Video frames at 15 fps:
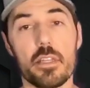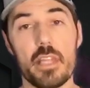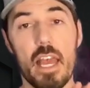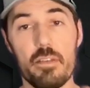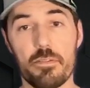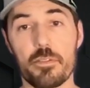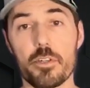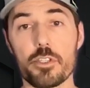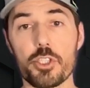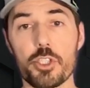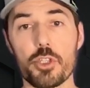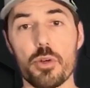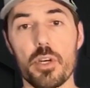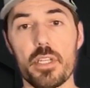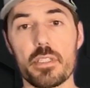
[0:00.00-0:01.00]
That first
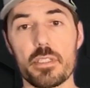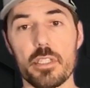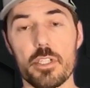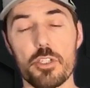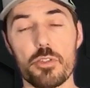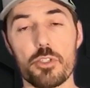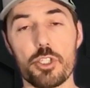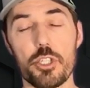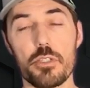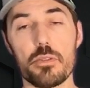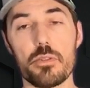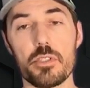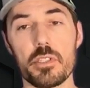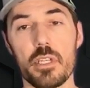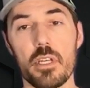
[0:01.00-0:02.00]
choice that you
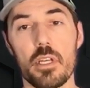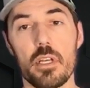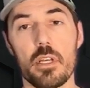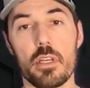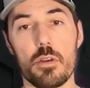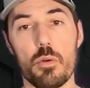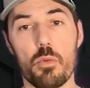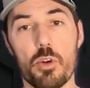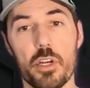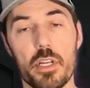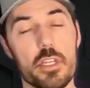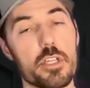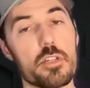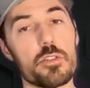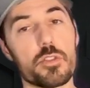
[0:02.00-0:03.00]
choose, we're
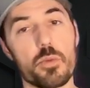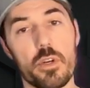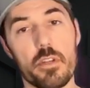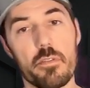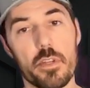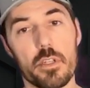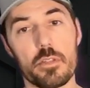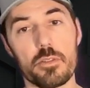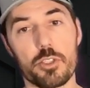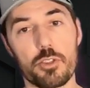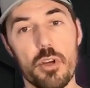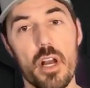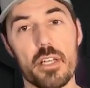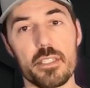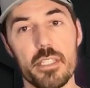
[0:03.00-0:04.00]
going to use one of those
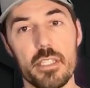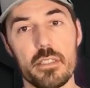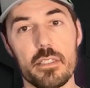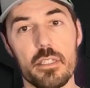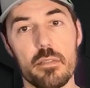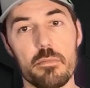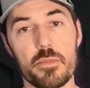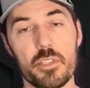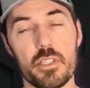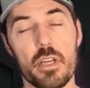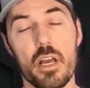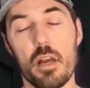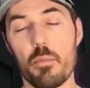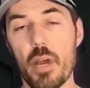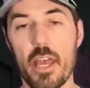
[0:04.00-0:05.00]
draw systems,
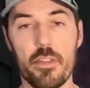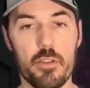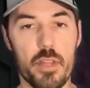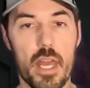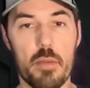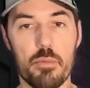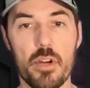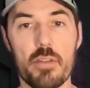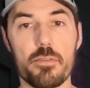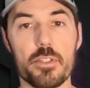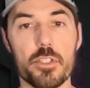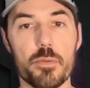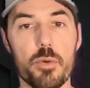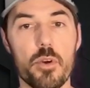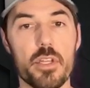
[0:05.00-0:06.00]
either that
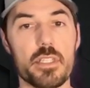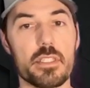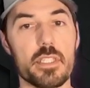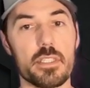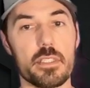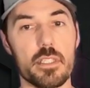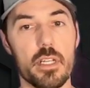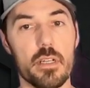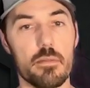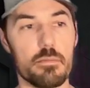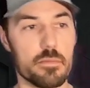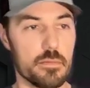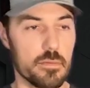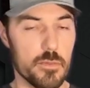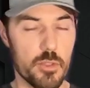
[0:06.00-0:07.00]
preference point
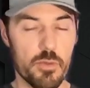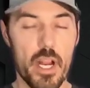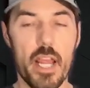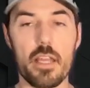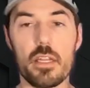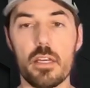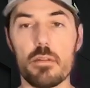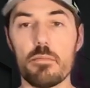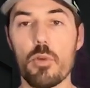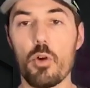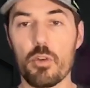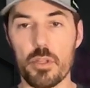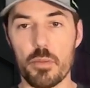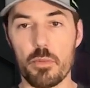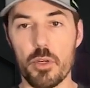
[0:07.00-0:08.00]
system, the random,
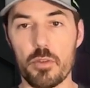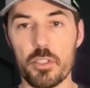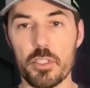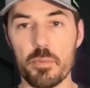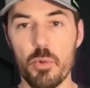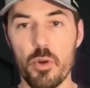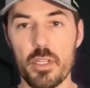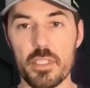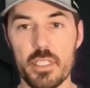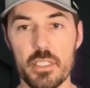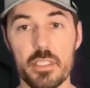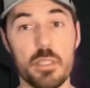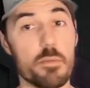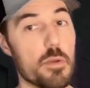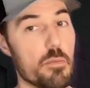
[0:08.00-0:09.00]
or the bonus point
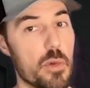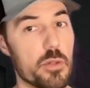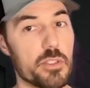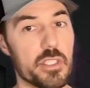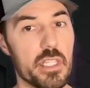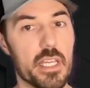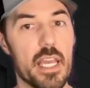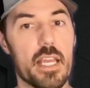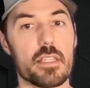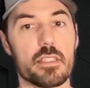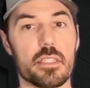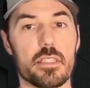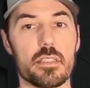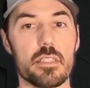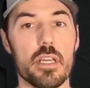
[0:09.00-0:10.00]
system in most of the
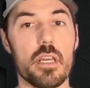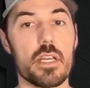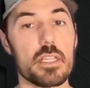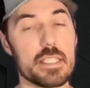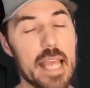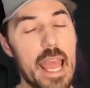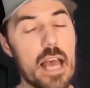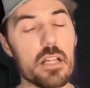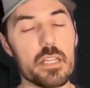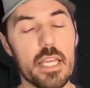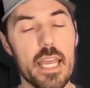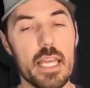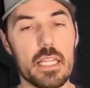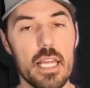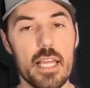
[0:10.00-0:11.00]
cases, to
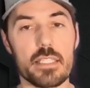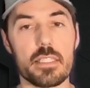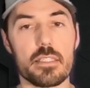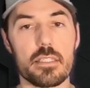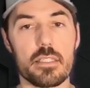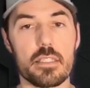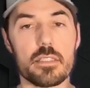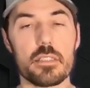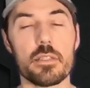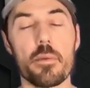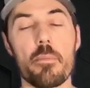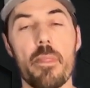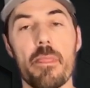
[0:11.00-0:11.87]
allocate licenses.